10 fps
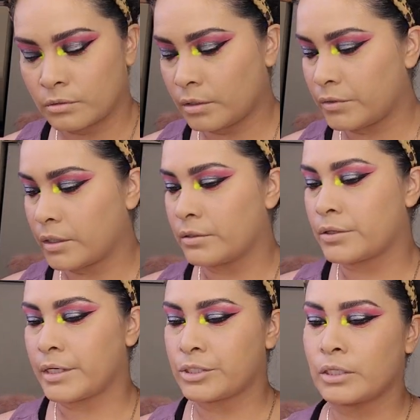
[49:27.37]
of the other
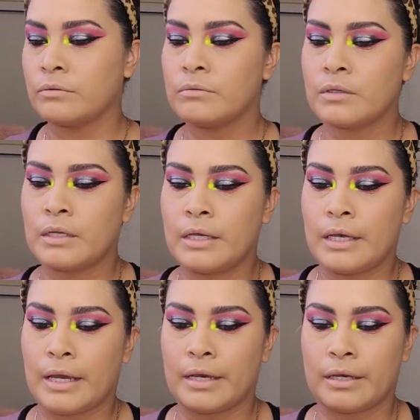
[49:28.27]
eyeshadow,
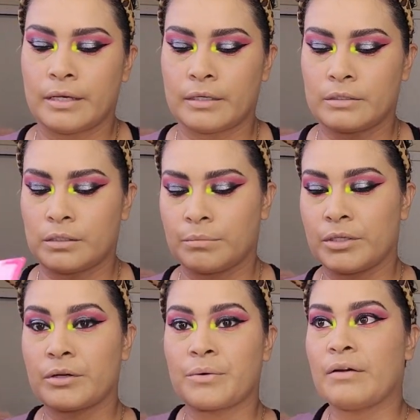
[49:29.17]
and I'm
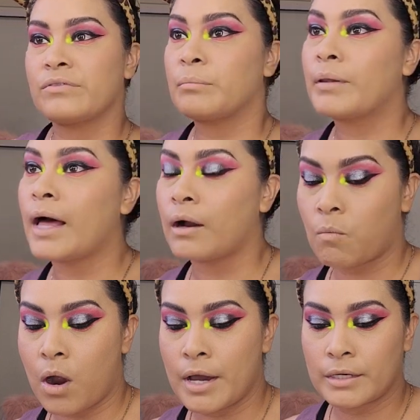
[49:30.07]
gonna grab the black
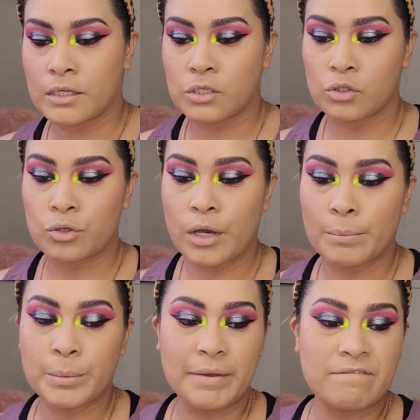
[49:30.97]
one. So you have
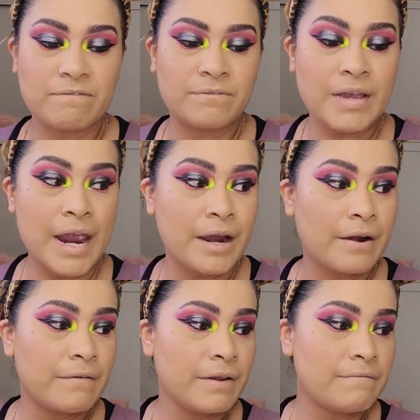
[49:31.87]
to be
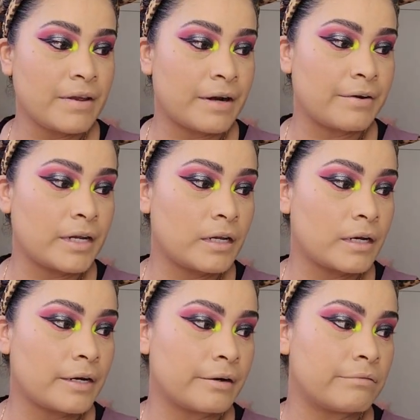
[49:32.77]
very, very
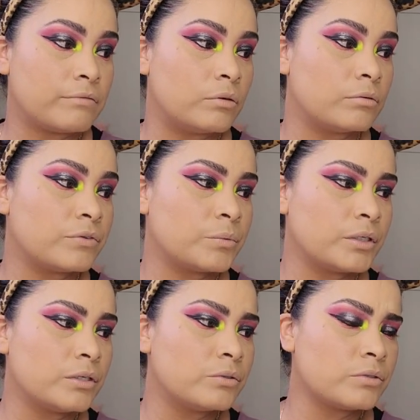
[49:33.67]
careful. If you
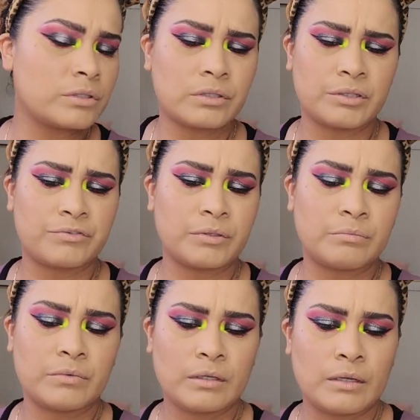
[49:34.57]
want to use a
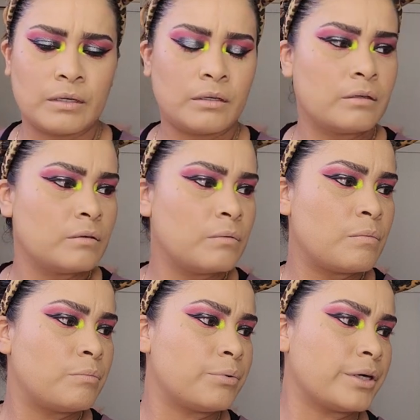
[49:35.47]
different
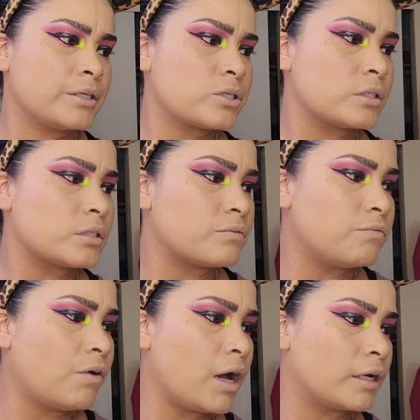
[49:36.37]
brush, it's
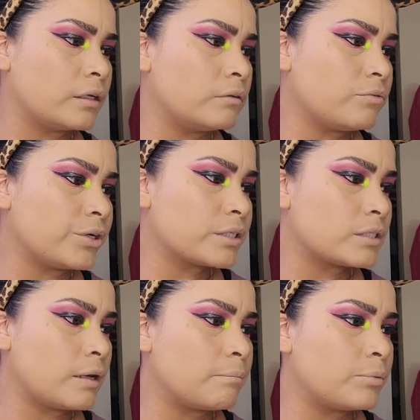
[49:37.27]
fine. For
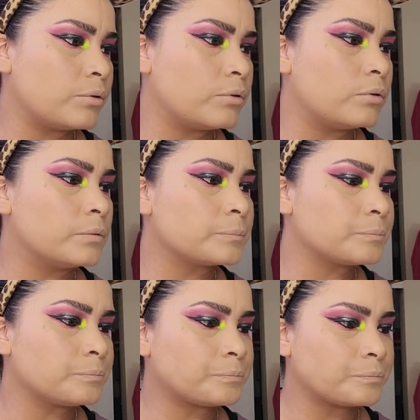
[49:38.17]
example,
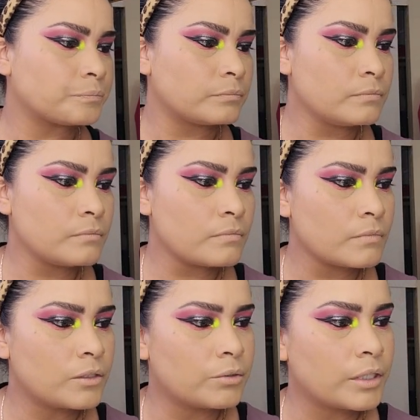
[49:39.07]

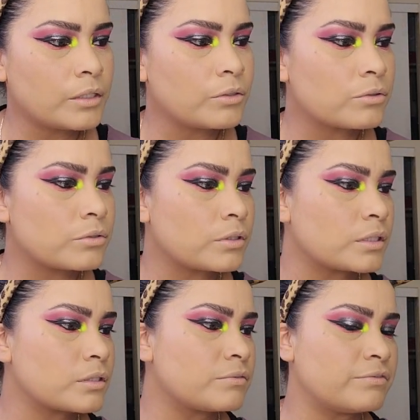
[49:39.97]
you can use
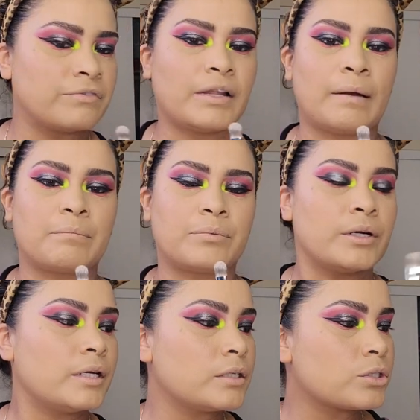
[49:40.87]
this flat
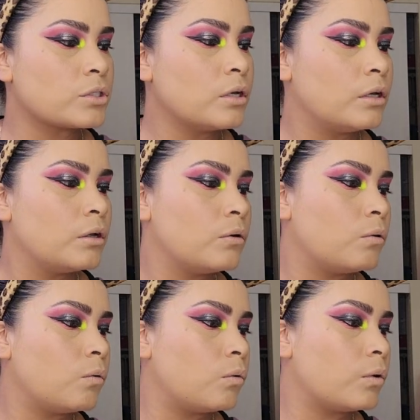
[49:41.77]
brush,
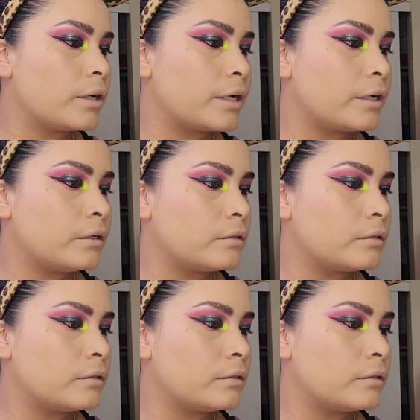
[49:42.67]
or